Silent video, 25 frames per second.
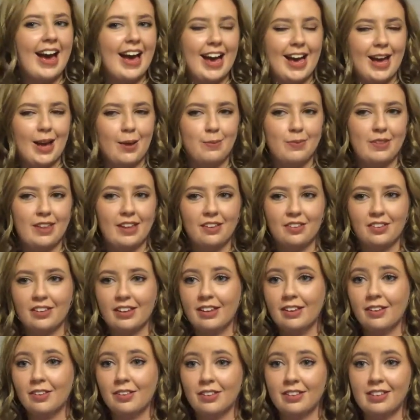And um, this
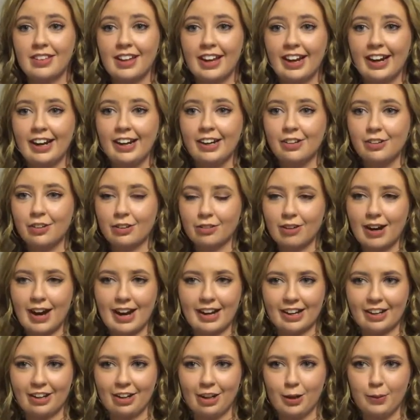is the third
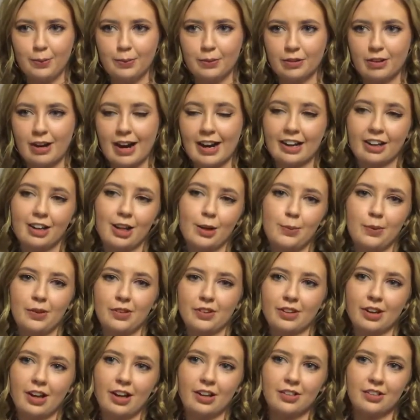Craicin Up. Craicin Up
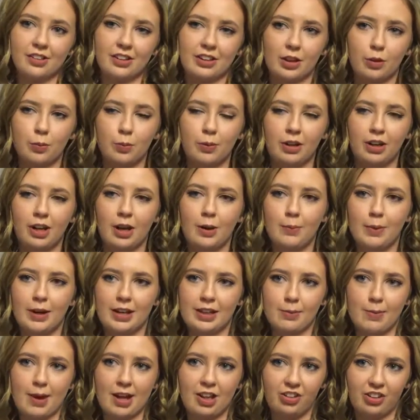is a concert that's put on
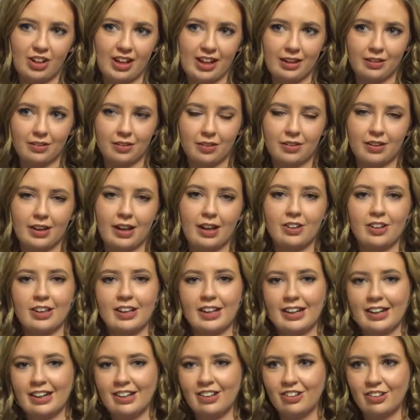by the Mental Health
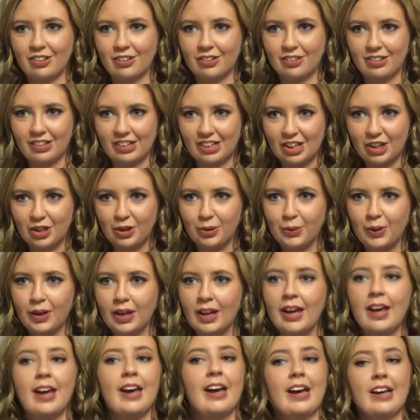Society here in DCU.
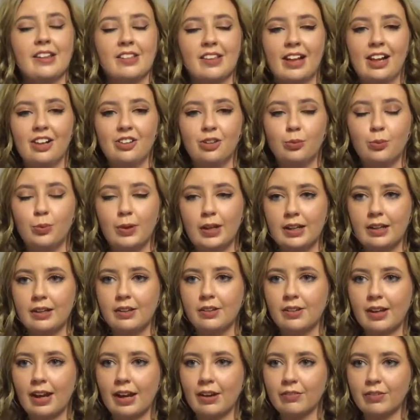It's held in
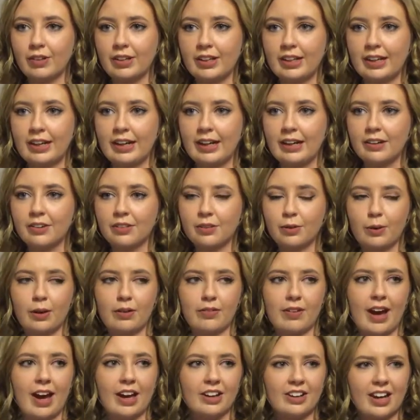Whelan's every year, so
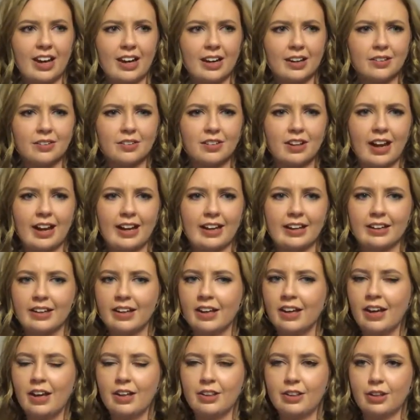we've had acts like
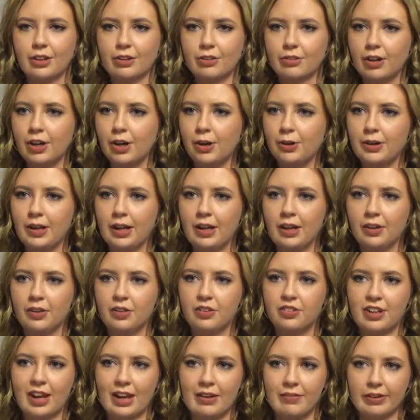the
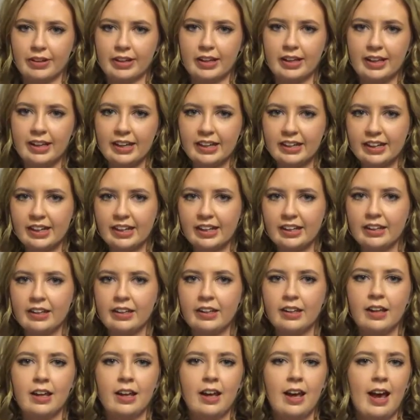Coronas, David
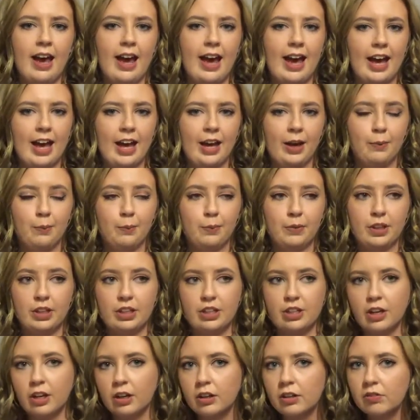Keenan, um, the
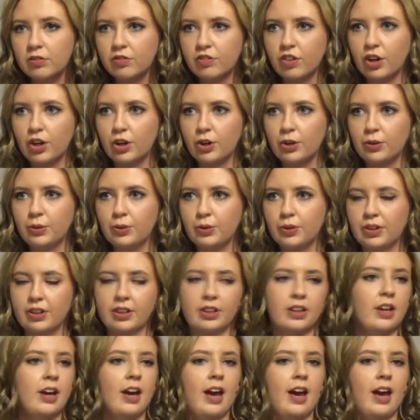Young Folk,